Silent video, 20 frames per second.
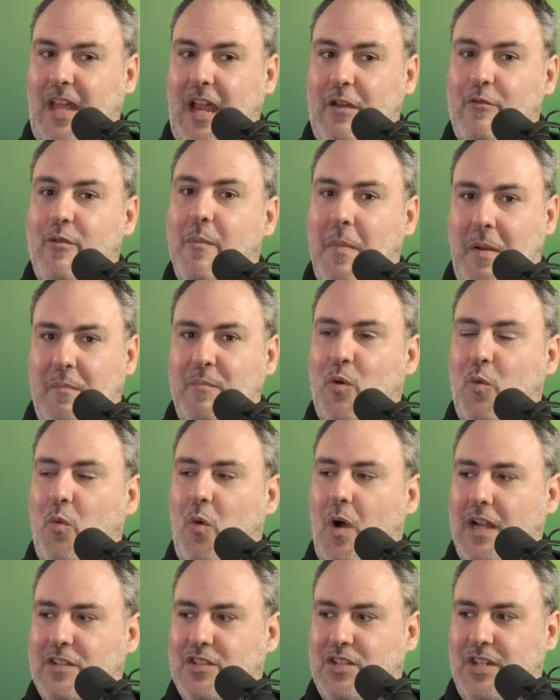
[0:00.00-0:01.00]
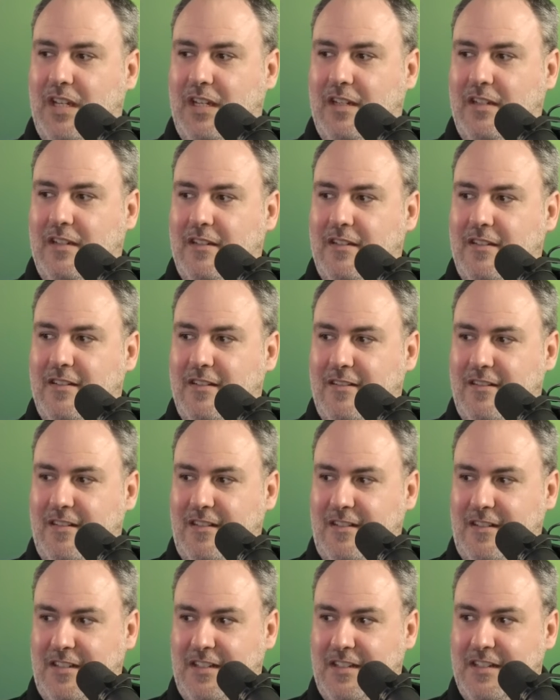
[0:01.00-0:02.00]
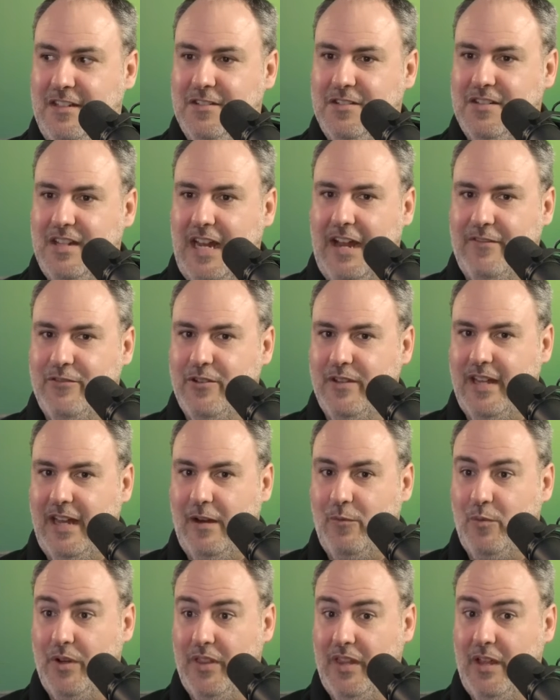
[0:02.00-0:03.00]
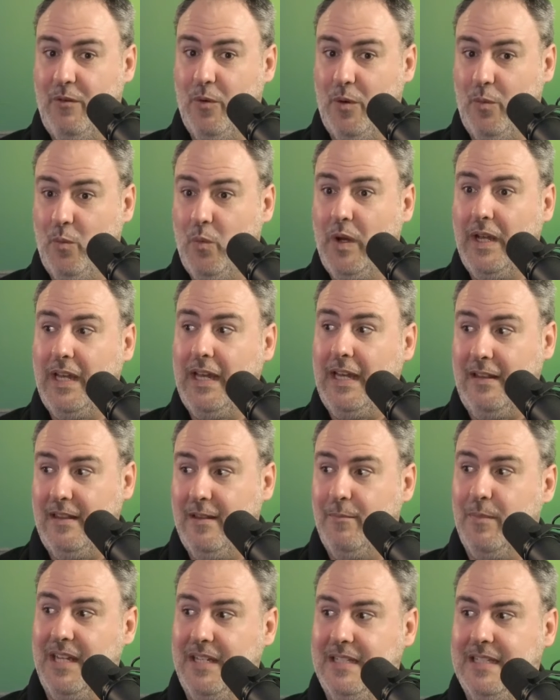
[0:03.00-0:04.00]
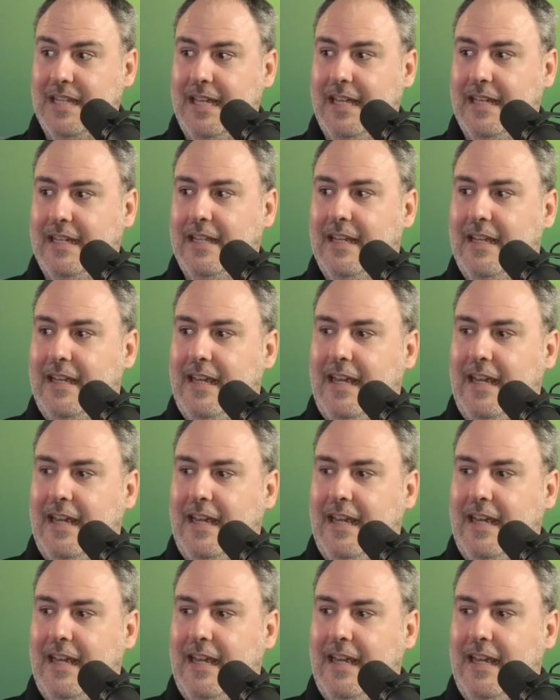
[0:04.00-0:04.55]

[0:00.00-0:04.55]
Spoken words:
I remember watching years after that where they were winning the Big Ten.